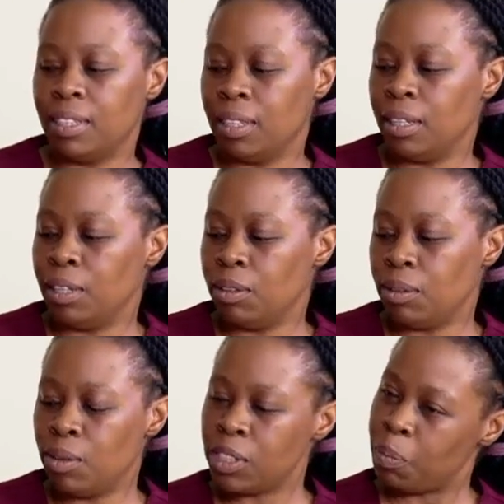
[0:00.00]
The
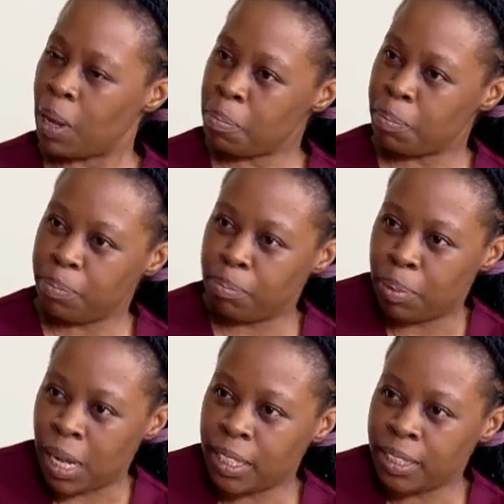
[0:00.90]
hose pipe
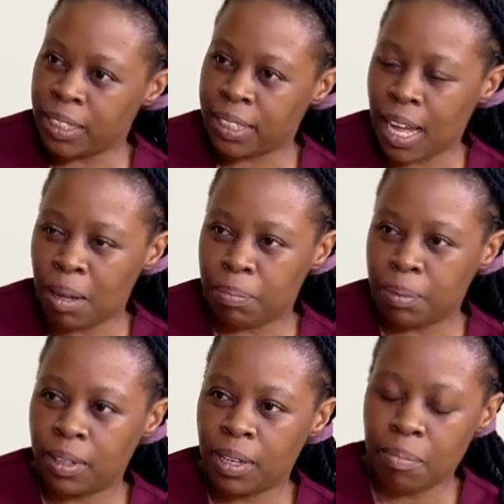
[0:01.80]
bulges up,
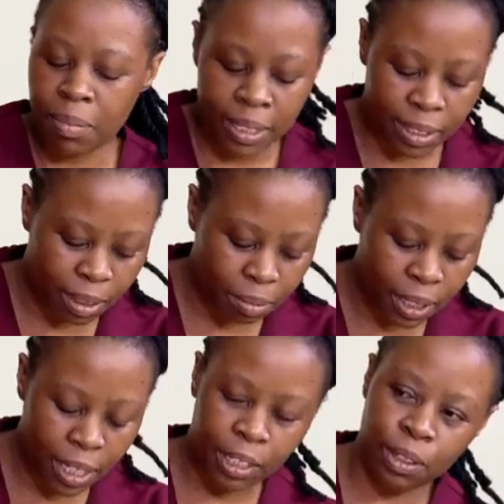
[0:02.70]
but
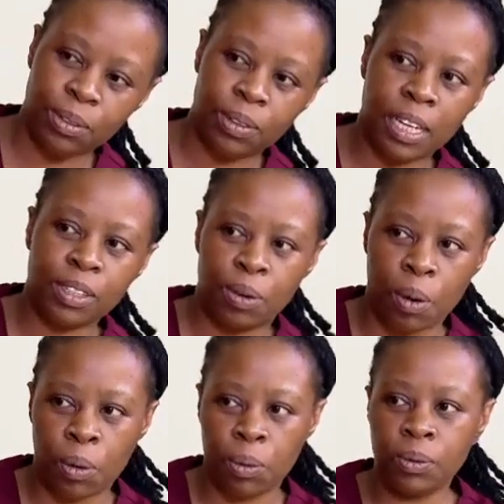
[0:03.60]
immediately you let
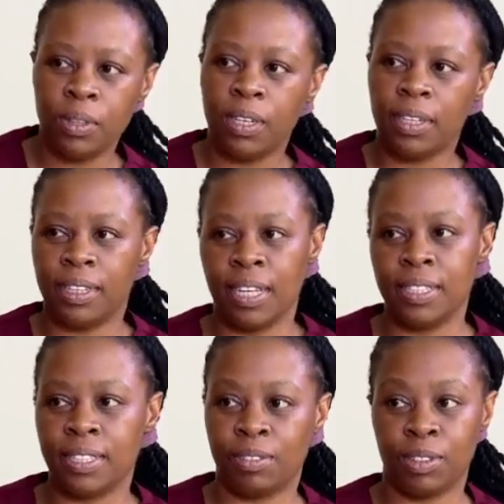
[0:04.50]
go,
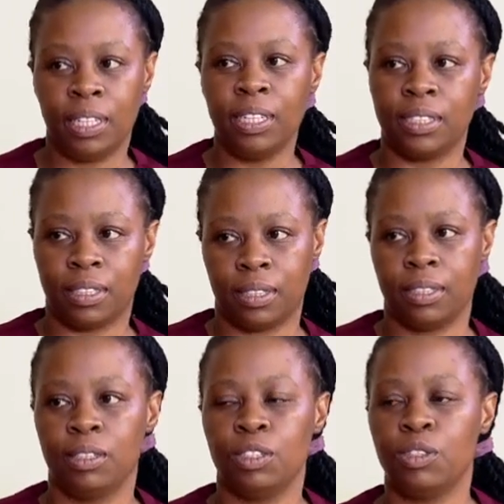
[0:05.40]
there's a
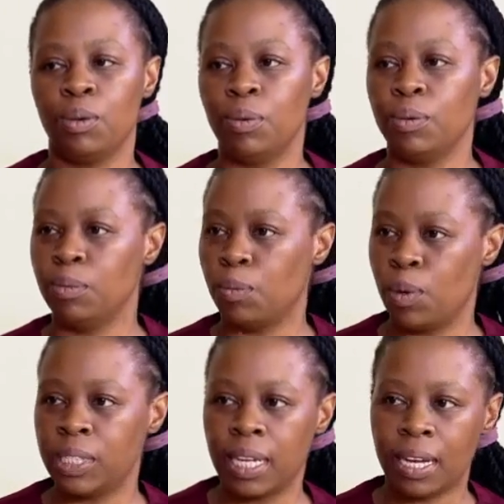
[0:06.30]
release. So
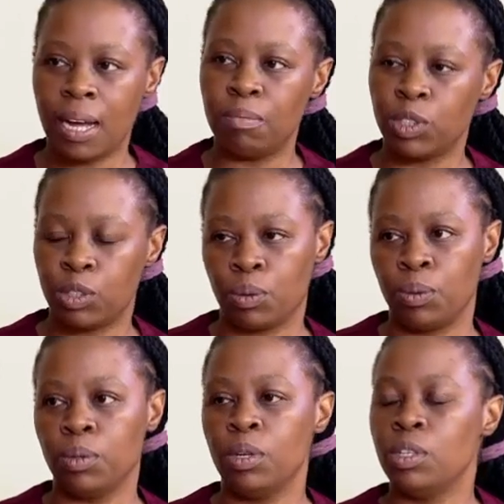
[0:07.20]
water comes
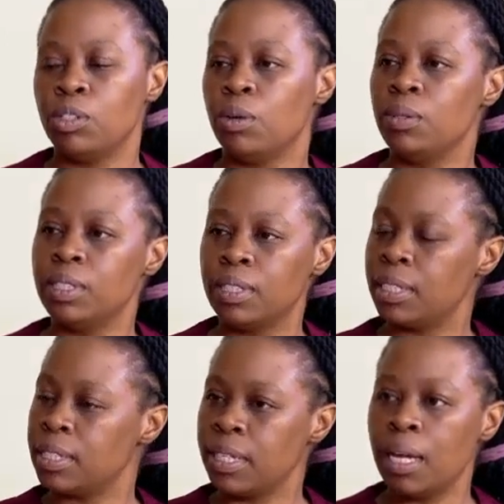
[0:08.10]
through. So
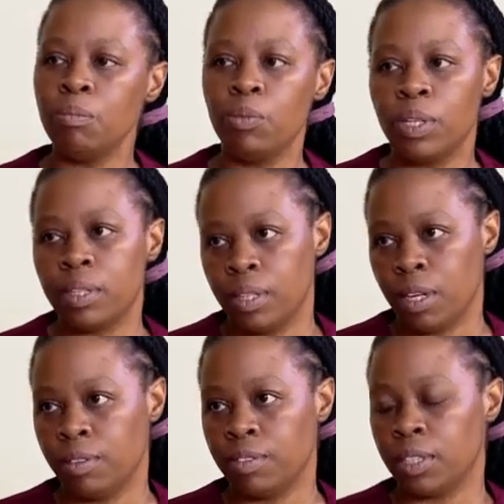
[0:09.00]
the same with
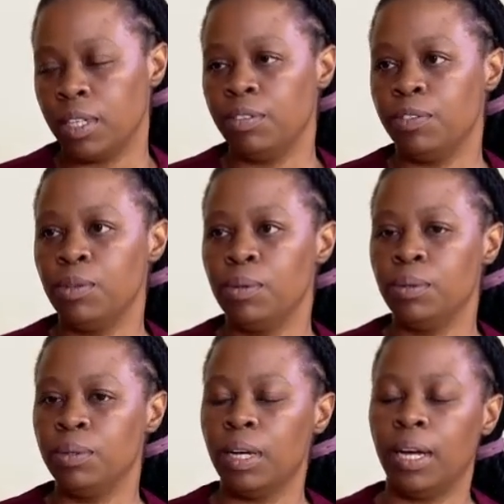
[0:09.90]
nerves. If
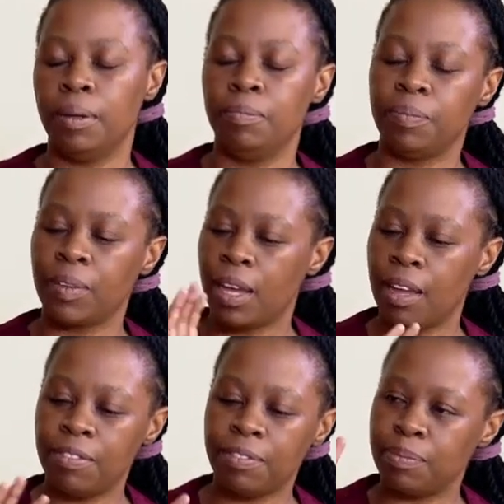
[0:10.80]
you
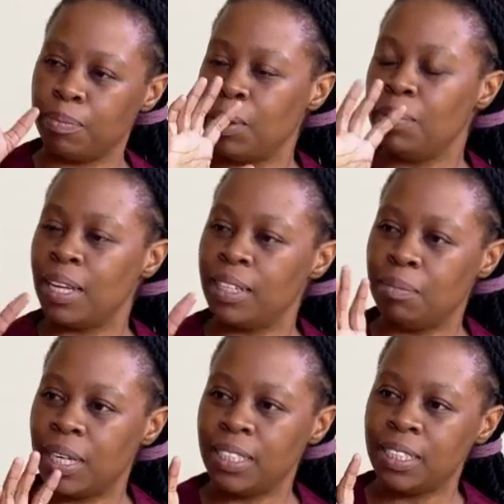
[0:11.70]
have maybe an
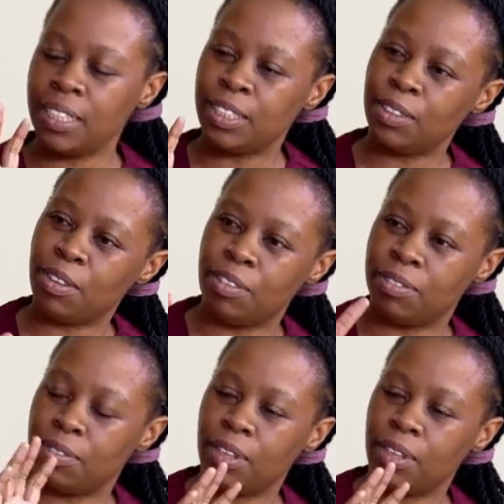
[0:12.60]
imagination of